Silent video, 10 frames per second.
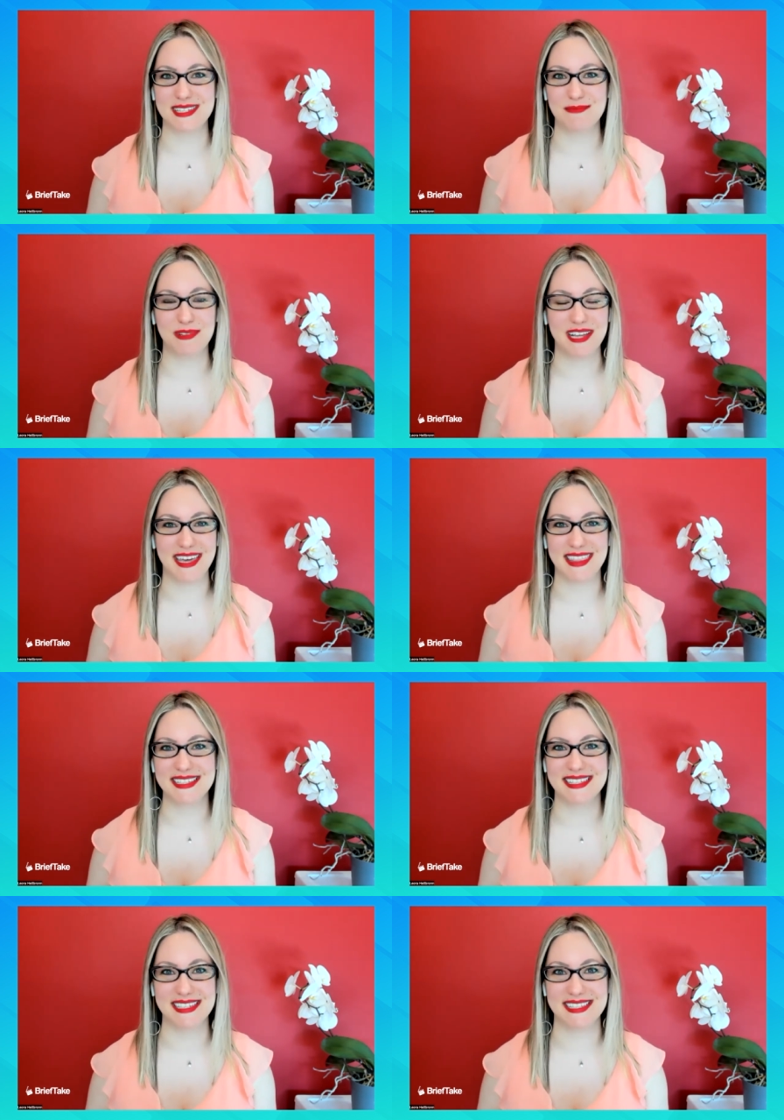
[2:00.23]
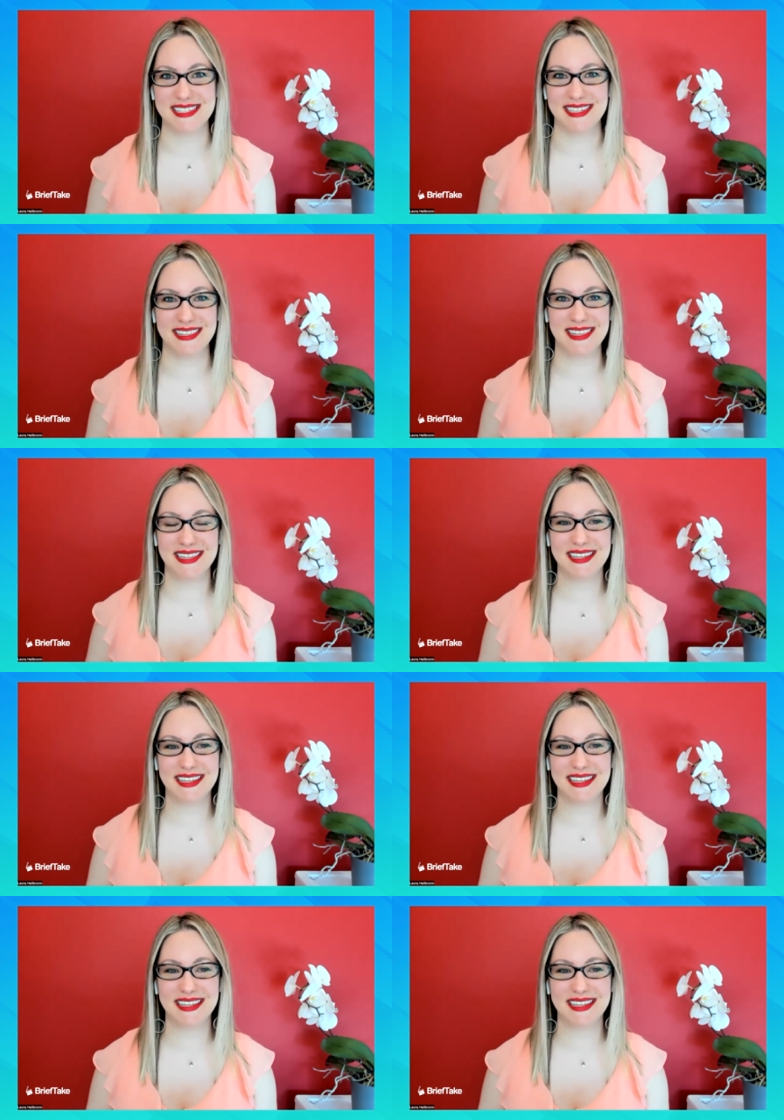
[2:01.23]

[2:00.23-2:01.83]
to play this season?